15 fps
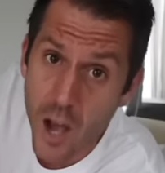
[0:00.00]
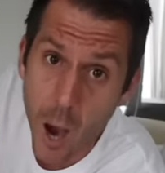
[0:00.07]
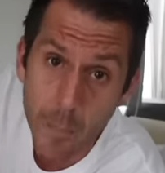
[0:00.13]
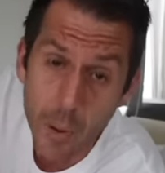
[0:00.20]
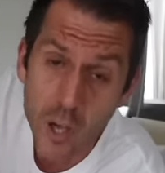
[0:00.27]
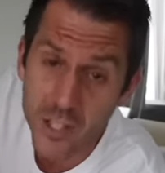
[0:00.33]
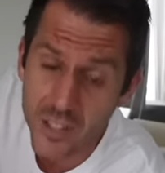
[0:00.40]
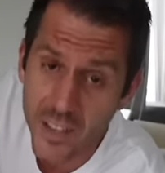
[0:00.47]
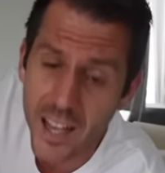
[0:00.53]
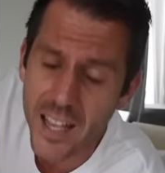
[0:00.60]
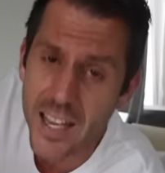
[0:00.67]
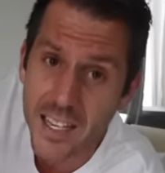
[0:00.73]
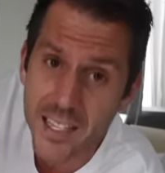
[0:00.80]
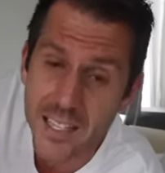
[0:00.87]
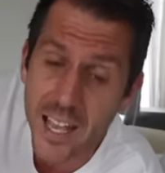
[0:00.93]
A person that
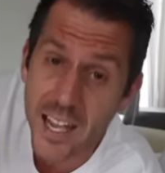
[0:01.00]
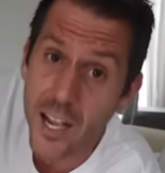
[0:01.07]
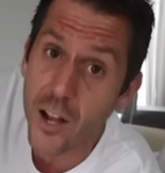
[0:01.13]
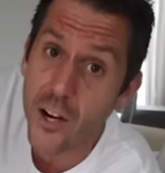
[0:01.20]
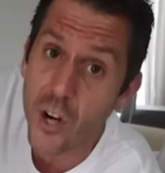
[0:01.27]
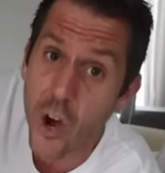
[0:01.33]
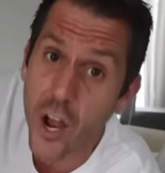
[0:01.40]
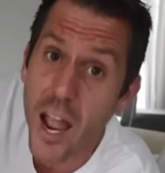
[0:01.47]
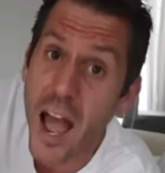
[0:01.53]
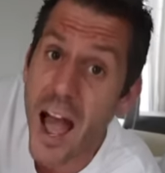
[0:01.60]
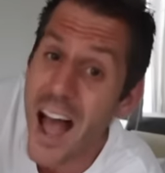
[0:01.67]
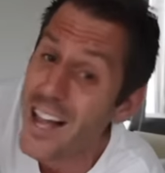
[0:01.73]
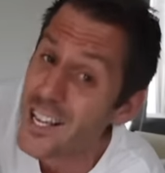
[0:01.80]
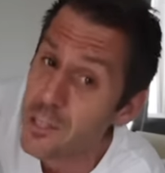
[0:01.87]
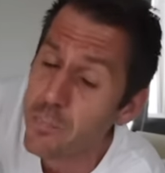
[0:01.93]
eats late at night
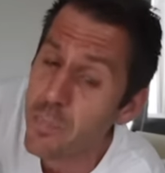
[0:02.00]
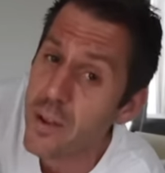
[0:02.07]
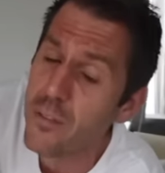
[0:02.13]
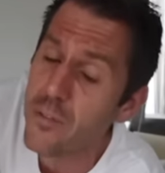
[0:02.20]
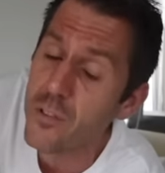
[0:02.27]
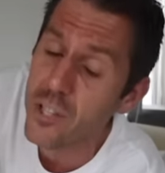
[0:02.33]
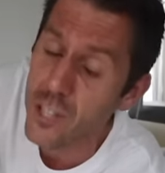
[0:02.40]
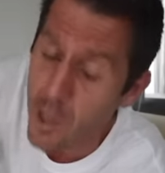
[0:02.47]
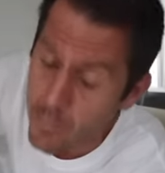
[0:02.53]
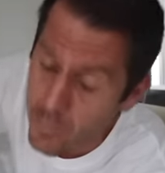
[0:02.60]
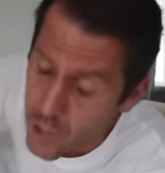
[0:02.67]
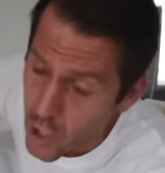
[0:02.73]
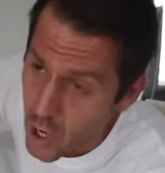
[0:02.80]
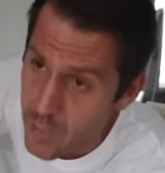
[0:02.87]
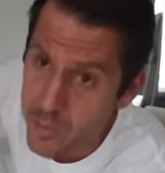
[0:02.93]
has been
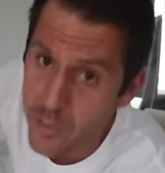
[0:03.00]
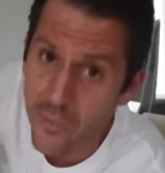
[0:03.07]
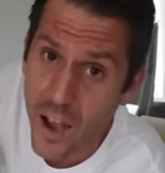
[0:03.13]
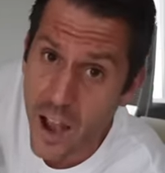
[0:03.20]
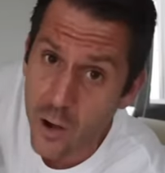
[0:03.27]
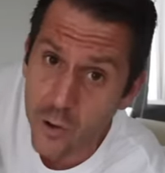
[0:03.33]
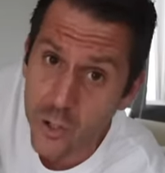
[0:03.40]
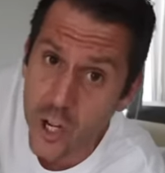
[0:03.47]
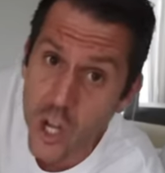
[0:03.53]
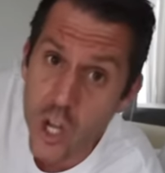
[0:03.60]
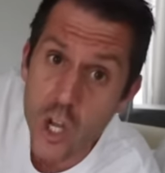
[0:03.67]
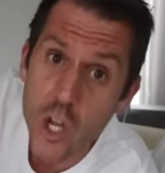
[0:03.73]
sometimes found